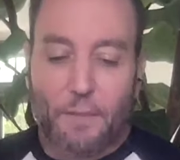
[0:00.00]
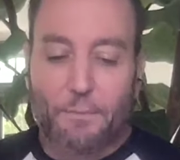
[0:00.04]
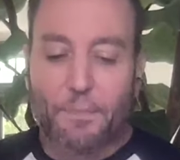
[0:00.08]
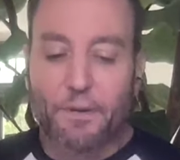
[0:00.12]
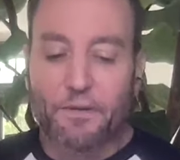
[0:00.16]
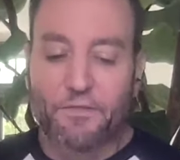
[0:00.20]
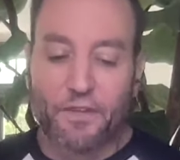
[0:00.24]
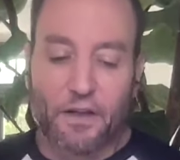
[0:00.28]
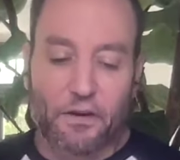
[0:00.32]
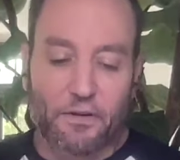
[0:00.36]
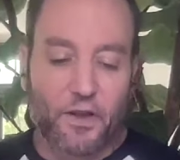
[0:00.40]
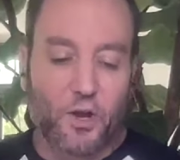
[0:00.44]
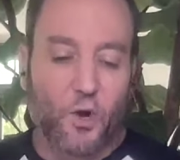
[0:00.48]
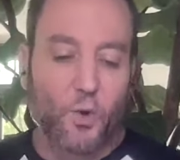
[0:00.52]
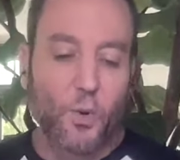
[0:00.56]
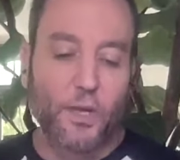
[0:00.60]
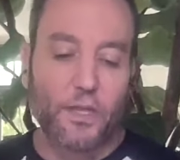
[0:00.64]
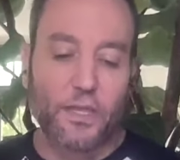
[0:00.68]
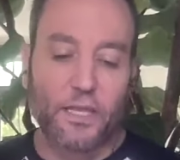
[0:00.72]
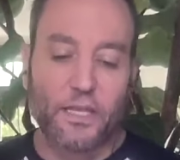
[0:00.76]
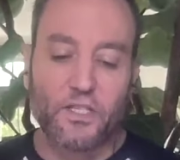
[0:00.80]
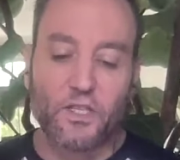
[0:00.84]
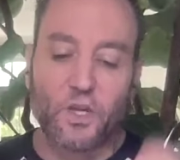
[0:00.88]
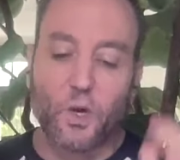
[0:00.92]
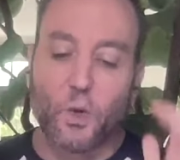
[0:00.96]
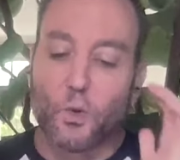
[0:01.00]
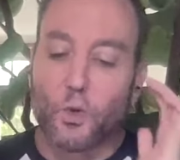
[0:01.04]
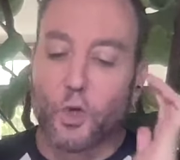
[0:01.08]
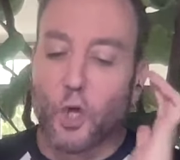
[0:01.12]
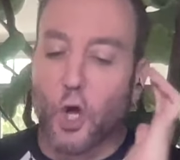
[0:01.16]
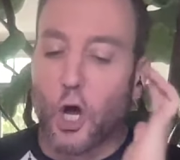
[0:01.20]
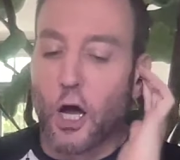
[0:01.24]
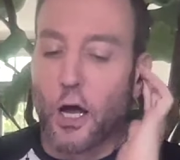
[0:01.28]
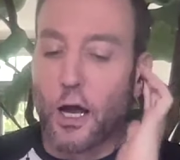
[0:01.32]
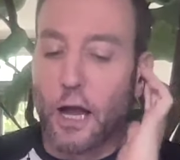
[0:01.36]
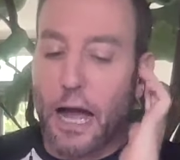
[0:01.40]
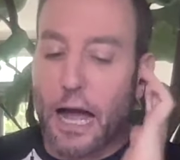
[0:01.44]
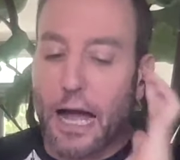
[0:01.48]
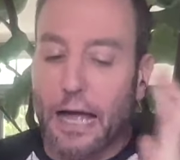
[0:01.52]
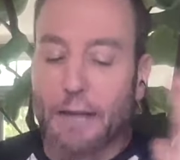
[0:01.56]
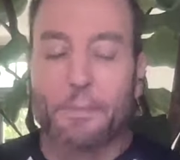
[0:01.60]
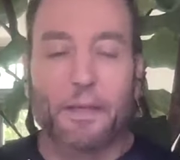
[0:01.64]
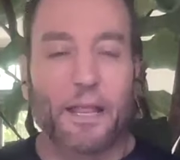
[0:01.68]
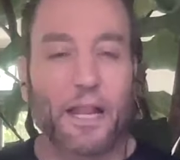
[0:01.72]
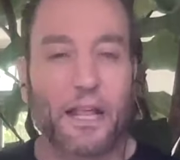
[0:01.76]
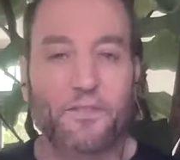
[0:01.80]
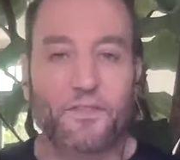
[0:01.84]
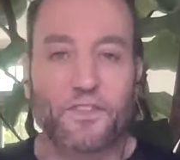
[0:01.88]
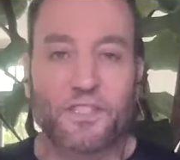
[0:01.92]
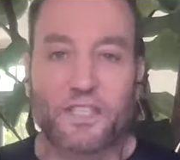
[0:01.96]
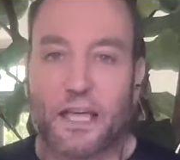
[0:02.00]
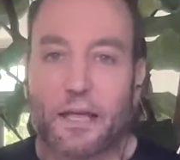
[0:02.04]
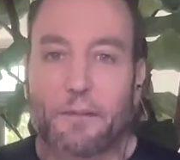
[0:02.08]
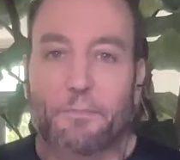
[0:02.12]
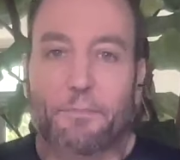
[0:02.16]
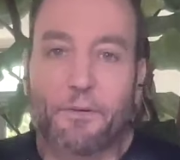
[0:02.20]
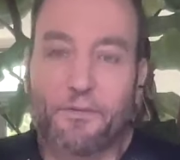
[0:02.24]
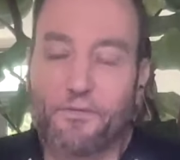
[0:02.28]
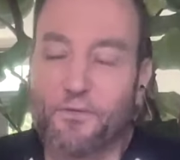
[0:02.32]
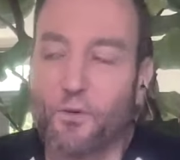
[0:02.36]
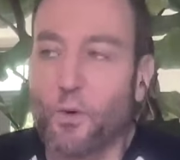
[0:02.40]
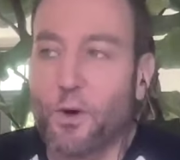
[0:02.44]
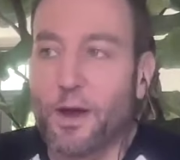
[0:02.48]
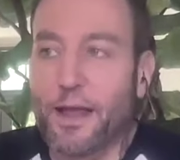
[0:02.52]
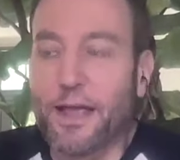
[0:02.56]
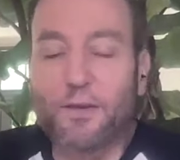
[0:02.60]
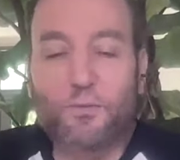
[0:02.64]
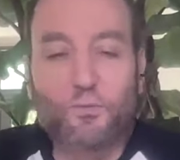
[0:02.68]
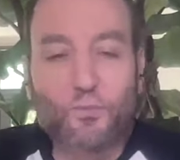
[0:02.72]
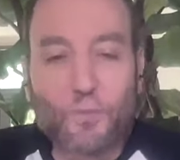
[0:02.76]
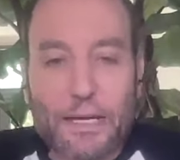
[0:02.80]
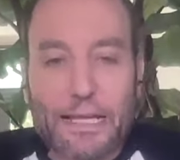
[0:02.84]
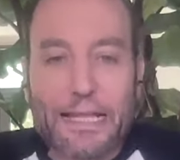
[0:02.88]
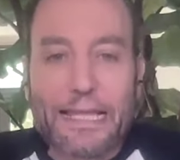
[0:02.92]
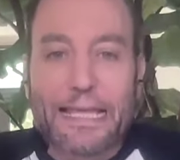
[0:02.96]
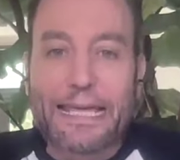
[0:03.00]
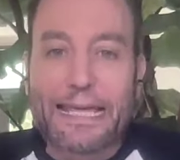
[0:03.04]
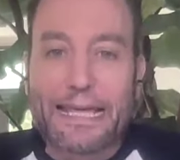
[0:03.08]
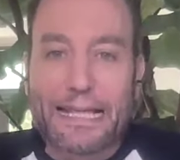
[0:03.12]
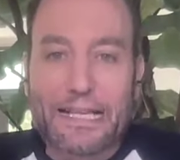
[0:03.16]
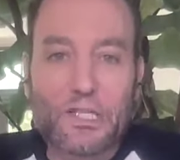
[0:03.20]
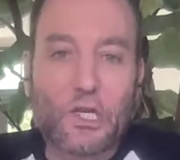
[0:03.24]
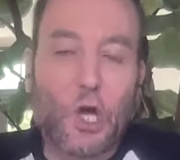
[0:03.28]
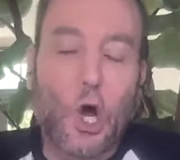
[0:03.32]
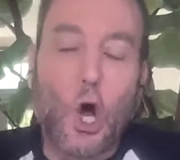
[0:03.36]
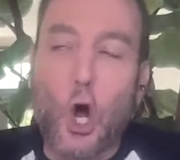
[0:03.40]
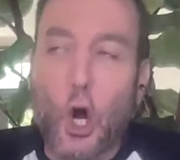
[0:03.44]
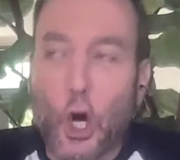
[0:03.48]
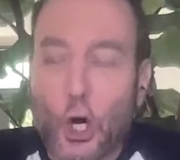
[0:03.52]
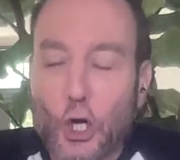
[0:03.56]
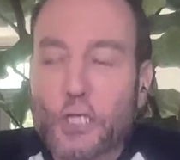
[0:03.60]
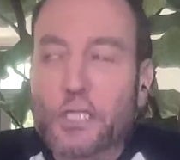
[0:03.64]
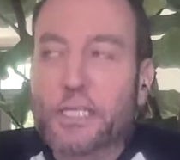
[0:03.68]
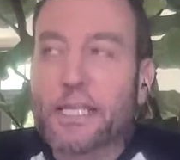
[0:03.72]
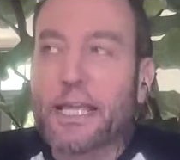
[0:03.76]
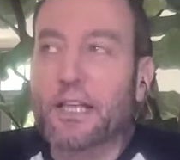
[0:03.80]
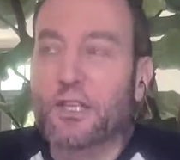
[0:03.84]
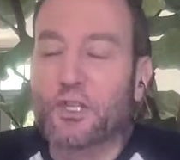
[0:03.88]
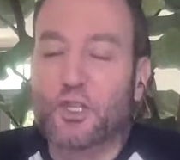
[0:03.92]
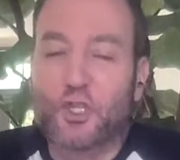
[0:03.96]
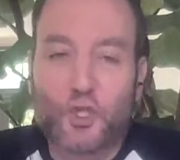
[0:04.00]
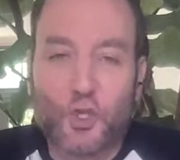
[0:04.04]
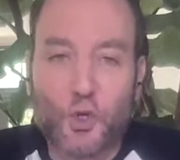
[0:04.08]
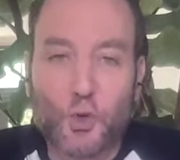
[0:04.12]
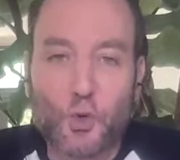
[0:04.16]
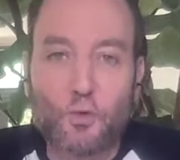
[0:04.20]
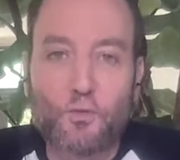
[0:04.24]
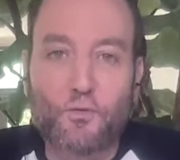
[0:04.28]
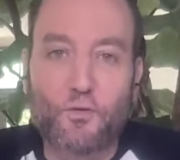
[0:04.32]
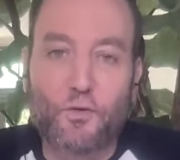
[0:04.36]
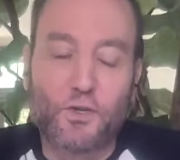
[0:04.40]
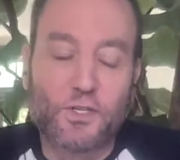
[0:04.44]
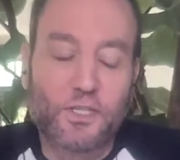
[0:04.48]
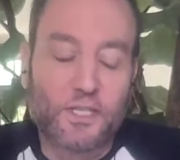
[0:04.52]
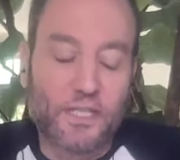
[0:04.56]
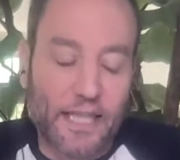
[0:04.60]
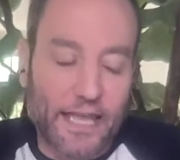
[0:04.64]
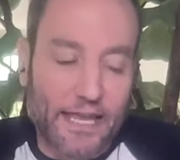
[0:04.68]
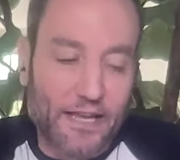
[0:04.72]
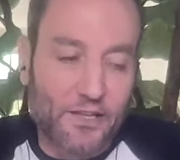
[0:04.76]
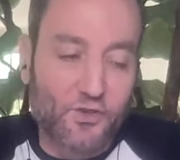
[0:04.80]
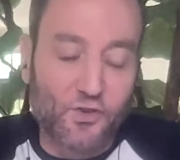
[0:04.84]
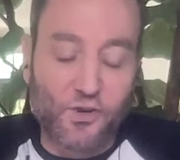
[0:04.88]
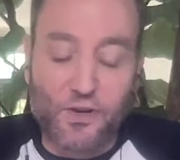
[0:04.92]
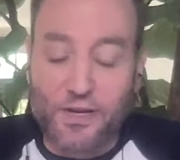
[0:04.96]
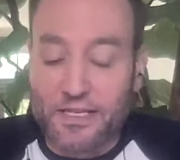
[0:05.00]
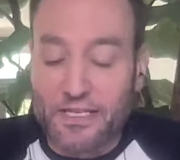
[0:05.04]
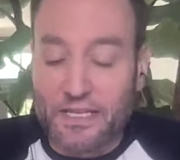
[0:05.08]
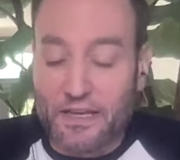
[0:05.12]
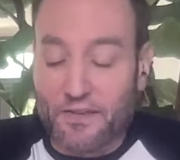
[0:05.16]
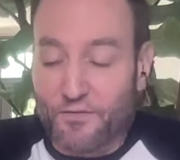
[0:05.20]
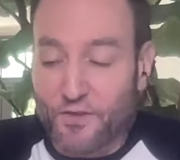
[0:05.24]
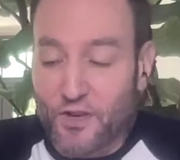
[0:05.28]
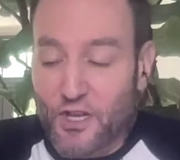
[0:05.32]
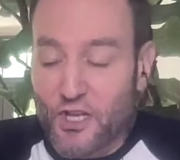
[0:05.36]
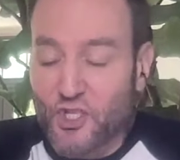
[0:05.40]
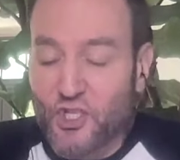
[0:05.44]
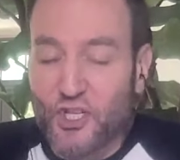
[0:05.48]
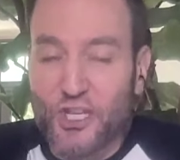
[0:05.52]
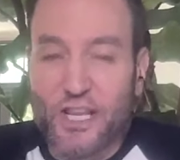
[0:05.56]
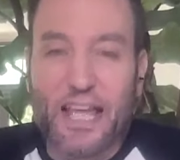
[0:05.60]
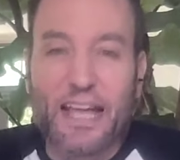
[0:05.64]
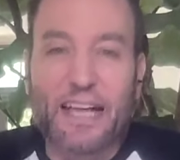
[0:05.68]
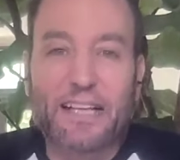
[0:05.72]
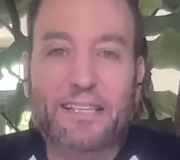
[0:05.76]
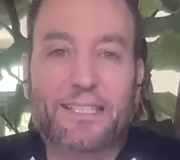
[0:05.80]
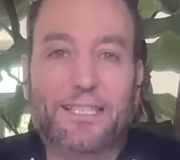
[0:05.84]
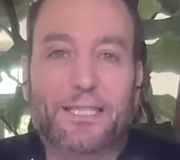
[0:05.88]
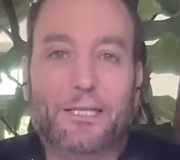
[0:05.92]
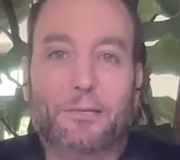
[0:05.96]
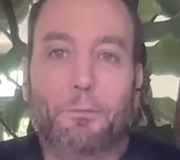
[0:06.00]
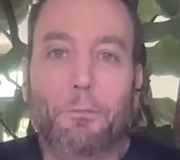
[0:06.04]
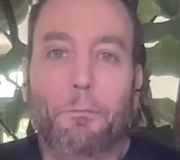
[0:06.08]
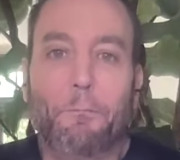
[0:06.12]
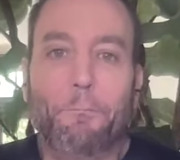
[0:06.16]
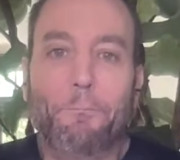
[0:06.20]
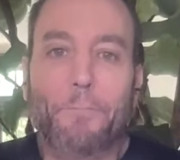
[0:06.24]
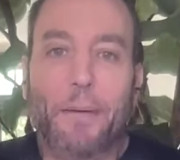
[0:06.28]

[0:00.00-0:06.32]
But very quickly, so look, I mean, I've said before, it really is hard to get sued for slander and definition, especially